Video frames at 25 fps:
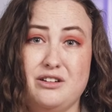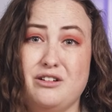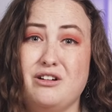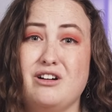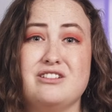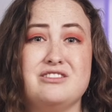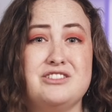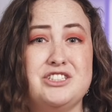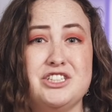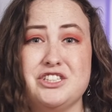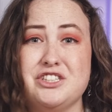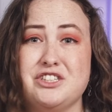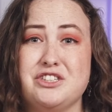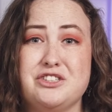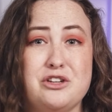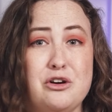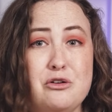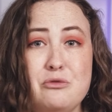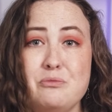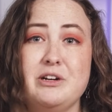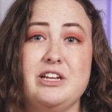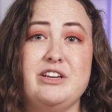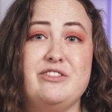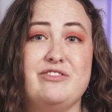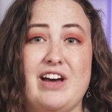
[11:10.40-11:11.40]
There are just
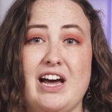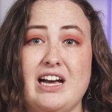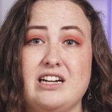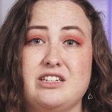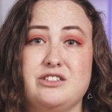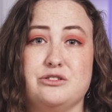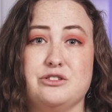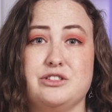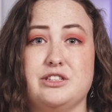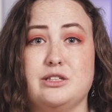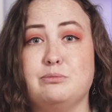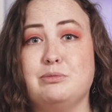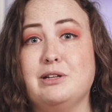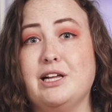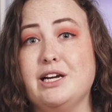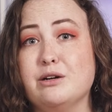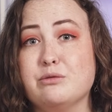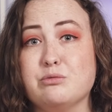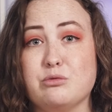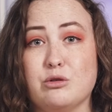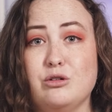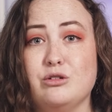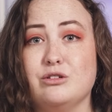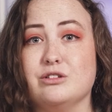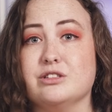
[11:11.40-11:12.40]
so many factors that play a
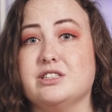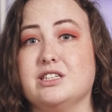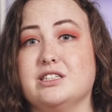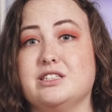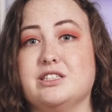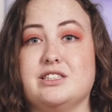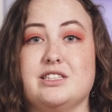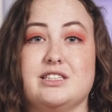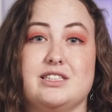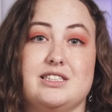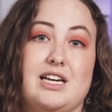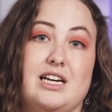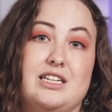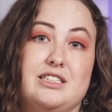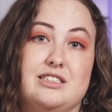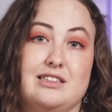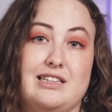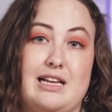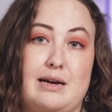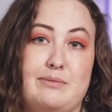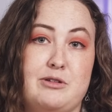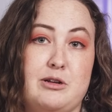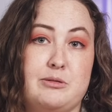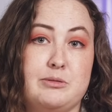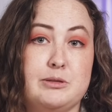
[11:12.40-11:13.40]
role, such as the size of the
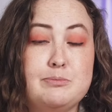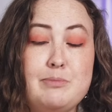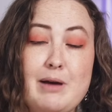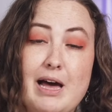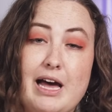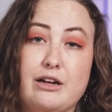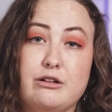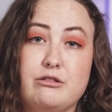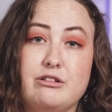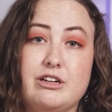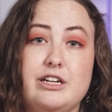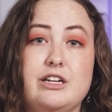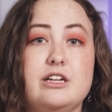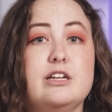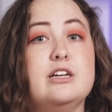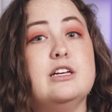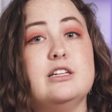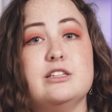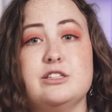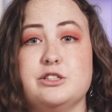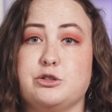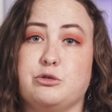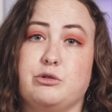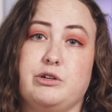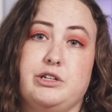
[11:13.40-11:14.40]
laptop's battery,
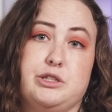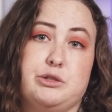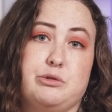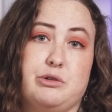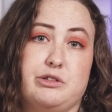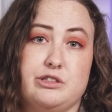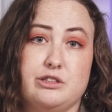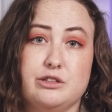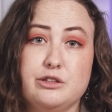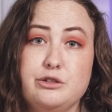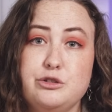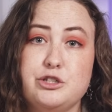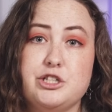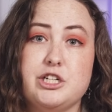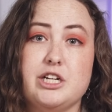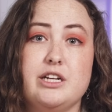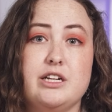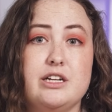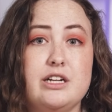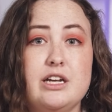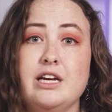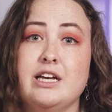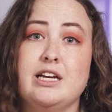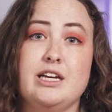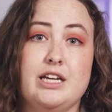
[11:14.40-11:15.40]
the screen's
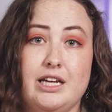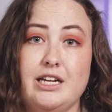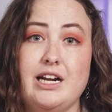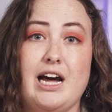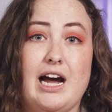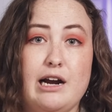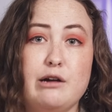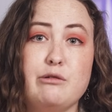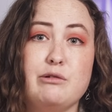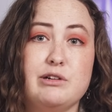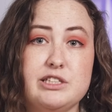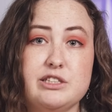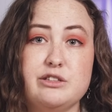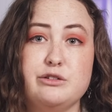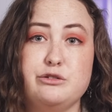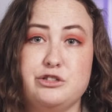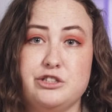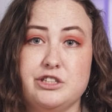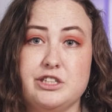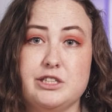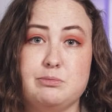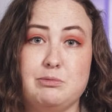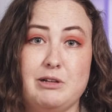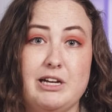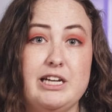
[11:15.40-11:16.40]
resolution, and higher
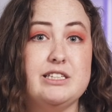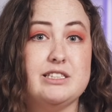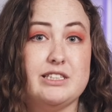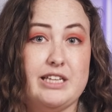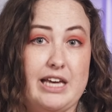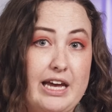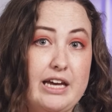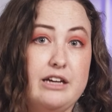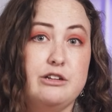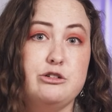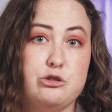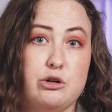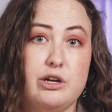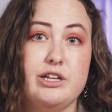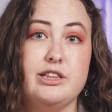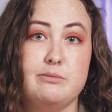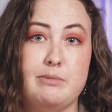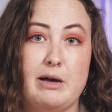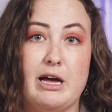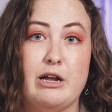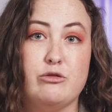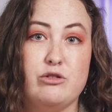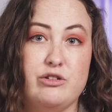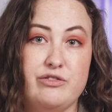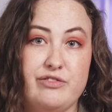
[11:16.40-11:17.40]
resolution displays can drain the
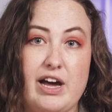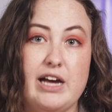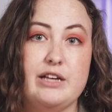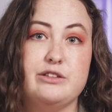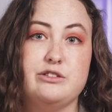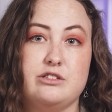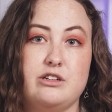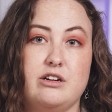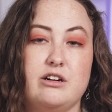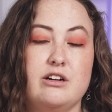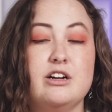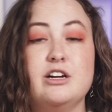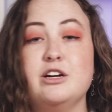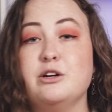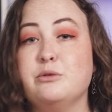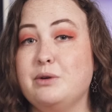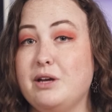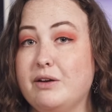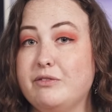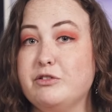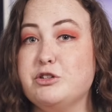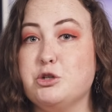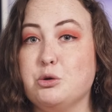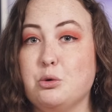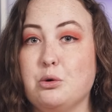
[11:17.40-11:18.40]
battery faster. We
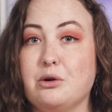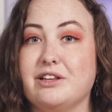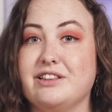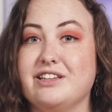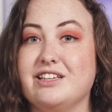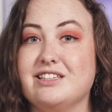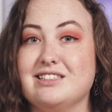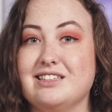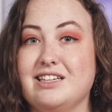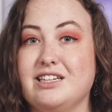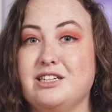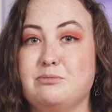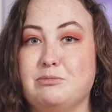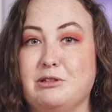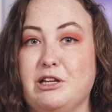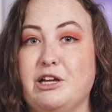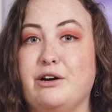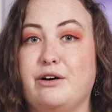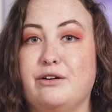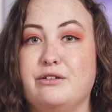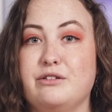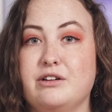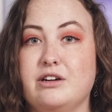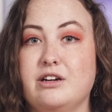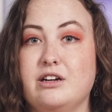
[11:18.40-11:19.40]
have a short on this linked
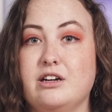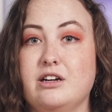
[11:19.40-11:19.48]
below.